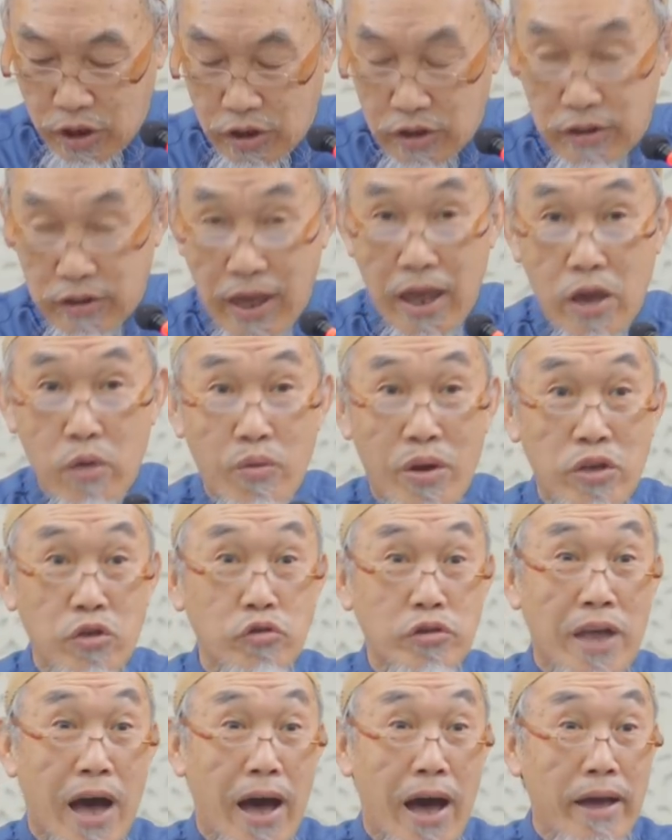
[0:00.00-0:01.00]
The day when
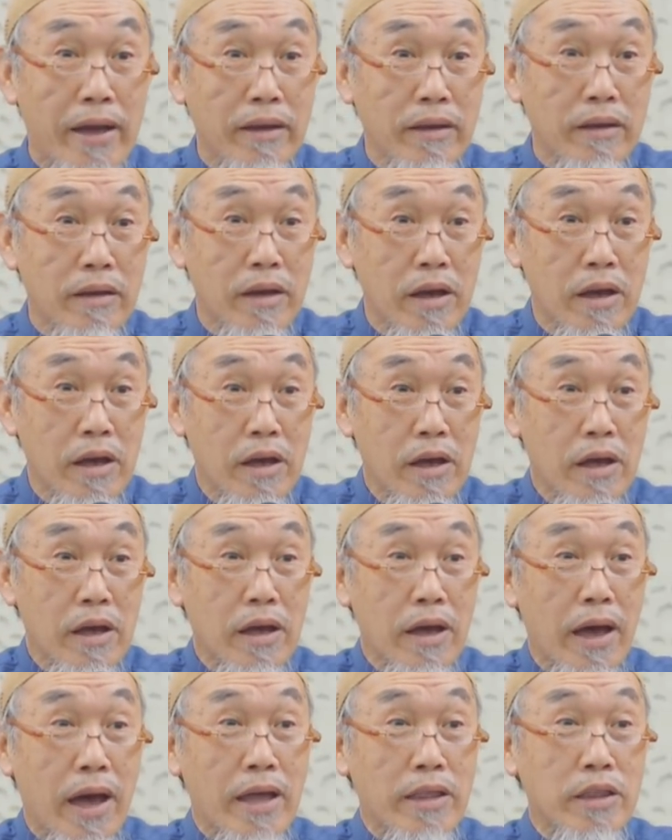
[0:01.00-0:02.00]
you die
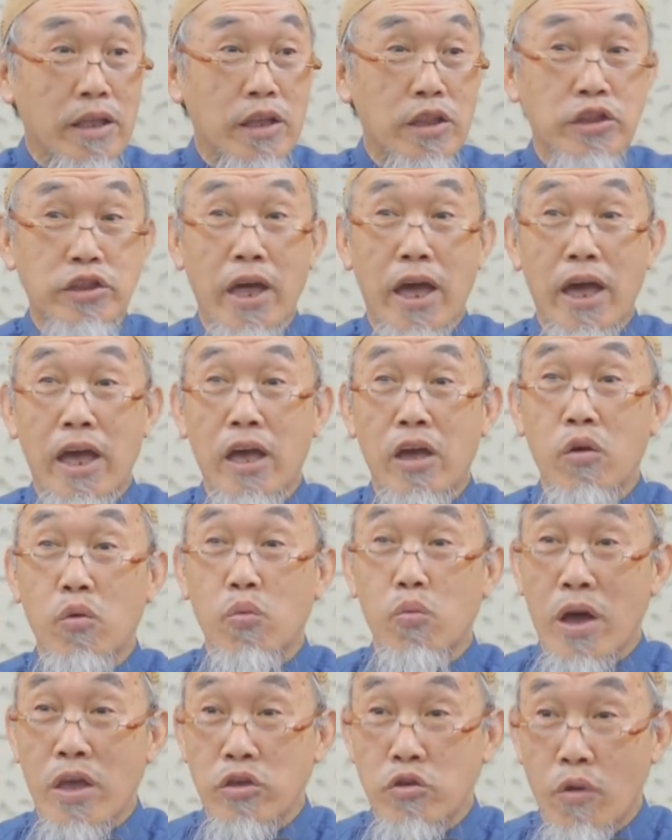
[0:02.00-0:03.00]
and the
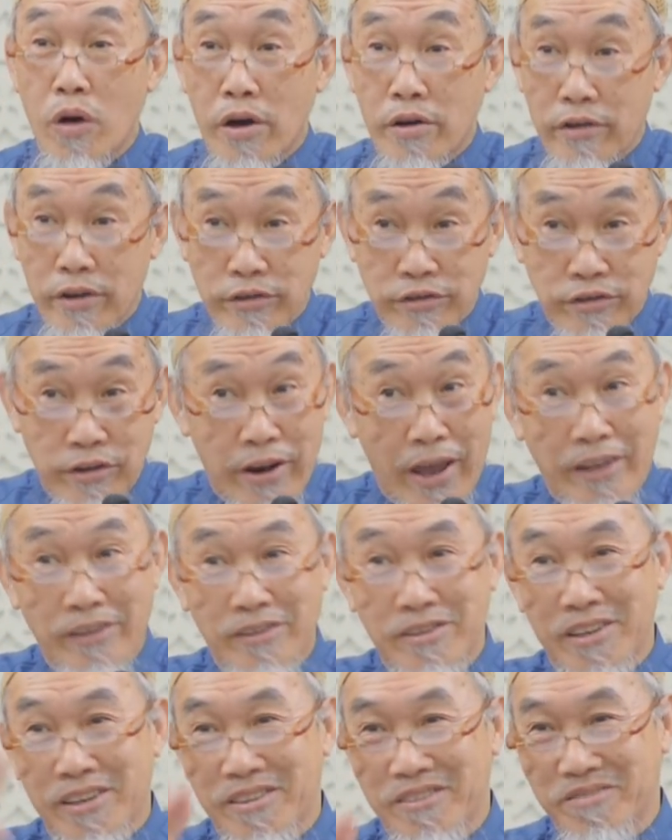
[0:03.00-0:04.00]
day when you are
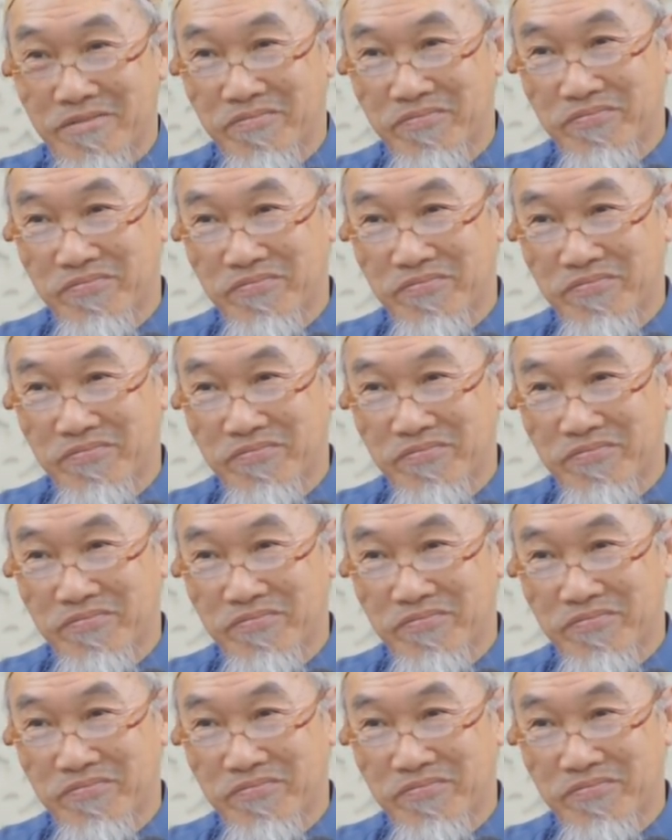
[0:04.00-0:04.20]
resurrected.